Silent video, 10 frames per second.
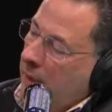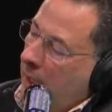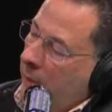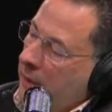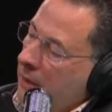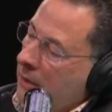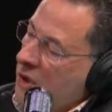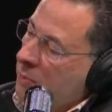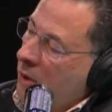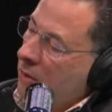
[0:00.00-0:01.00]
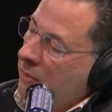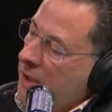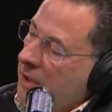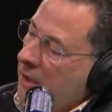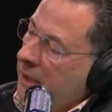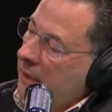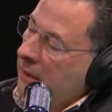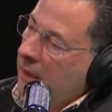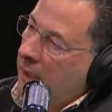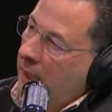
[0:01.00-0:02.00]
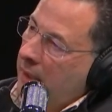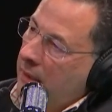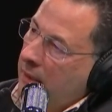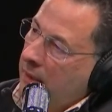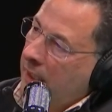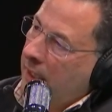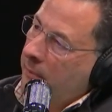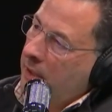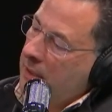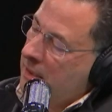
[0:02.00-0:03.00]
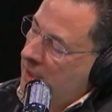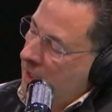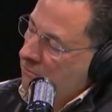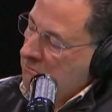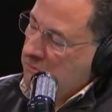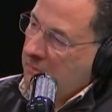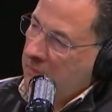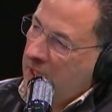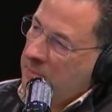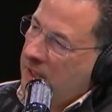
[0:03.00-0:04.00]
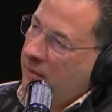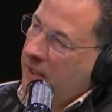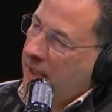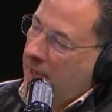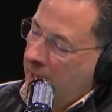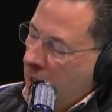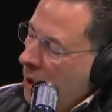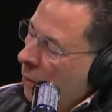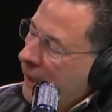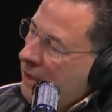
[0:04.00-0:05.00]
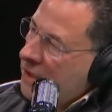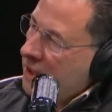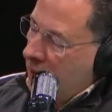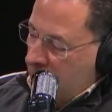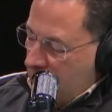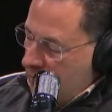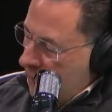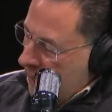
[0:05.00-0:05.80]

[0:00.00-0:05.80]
I went there and spoke recently, and they gave me this thing. Keeps everything hot. Well, here's the deal, dude.